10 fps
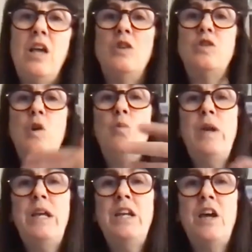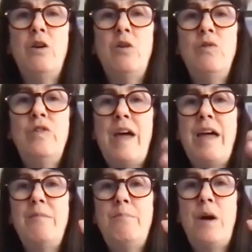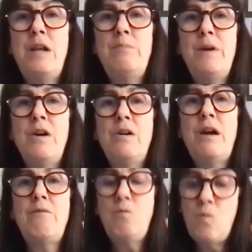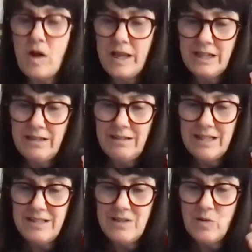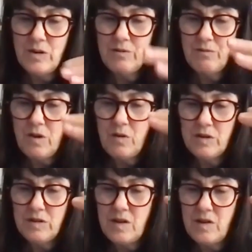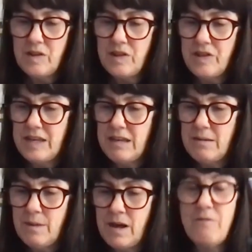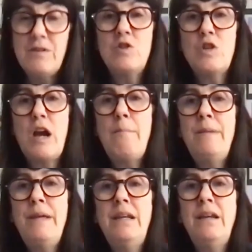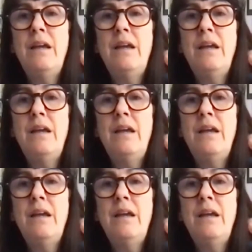So we know that body paragraph 1 is going to focus on the theme of entrapment.